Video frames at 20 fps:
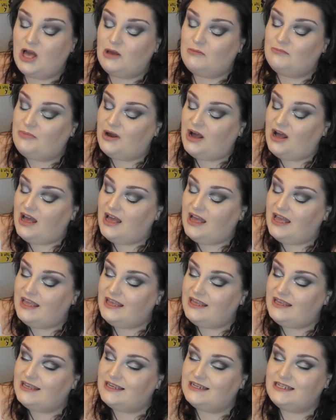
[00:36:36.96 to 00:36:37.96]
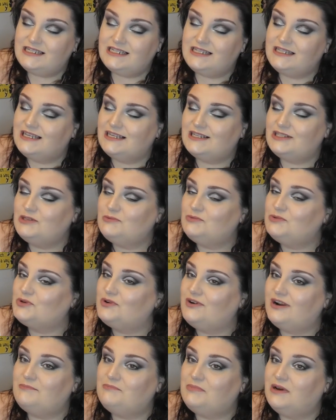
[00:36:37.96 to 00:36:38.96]
by hitting that
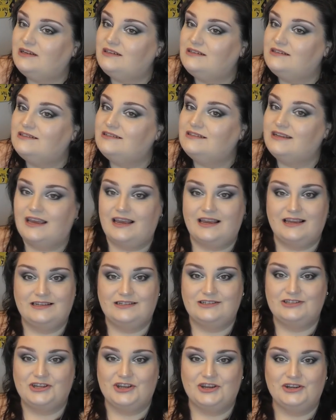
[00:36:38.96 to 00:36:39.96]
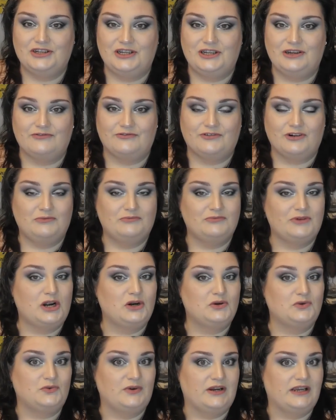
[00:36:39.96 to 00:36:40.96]
subscribe button and turning it from
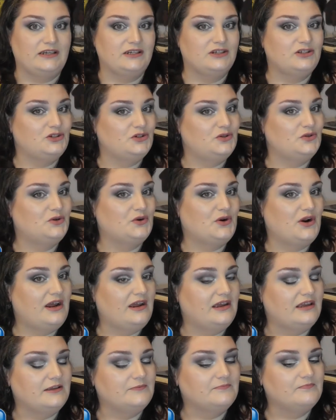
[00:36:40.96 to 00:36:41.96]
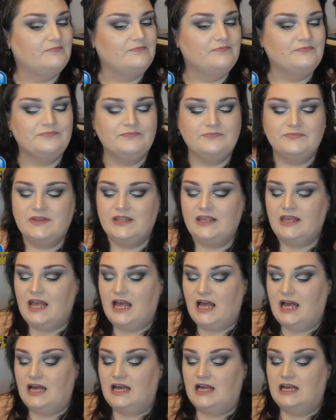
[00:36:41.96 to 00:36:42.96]
red to grey.
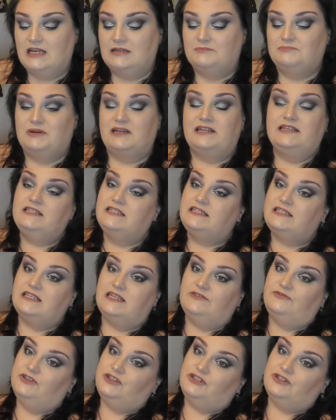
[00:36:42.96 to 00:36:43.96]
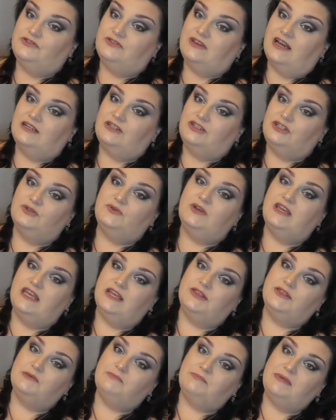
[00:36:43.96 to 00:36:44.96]
Uh, please, if you do that, do
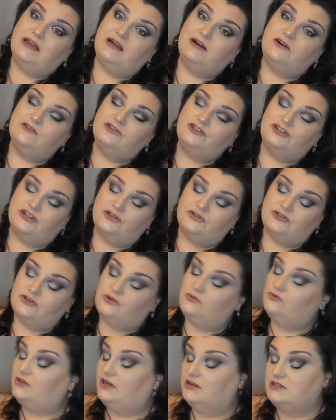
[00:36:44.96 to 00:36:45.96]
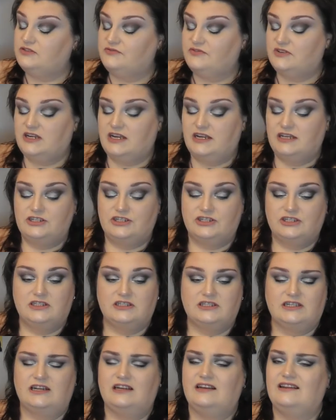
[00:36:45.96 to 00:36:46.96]
hit the bell, choose all notifications.
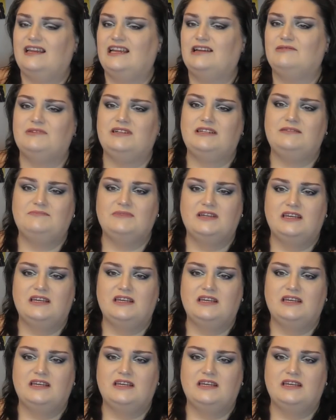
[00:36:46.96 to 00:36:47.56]
I don't know how many